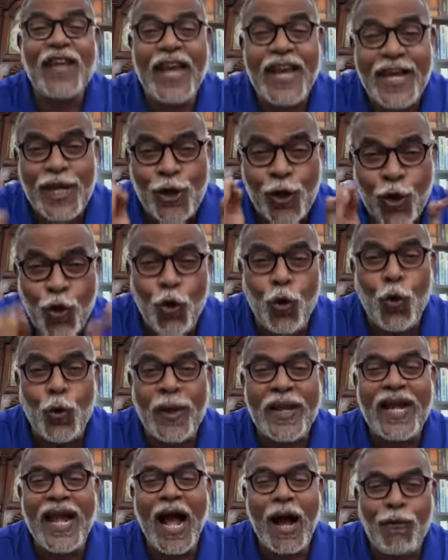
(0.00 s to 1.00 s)

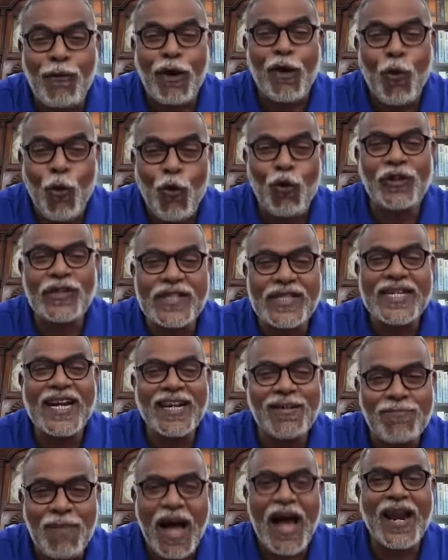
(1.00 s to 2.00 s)
including our own
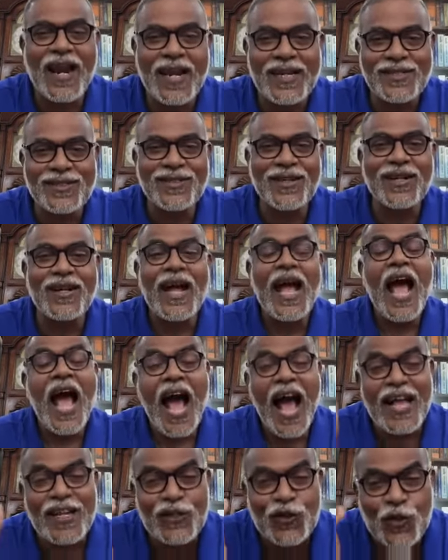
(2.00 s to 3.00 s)
state maharashtra has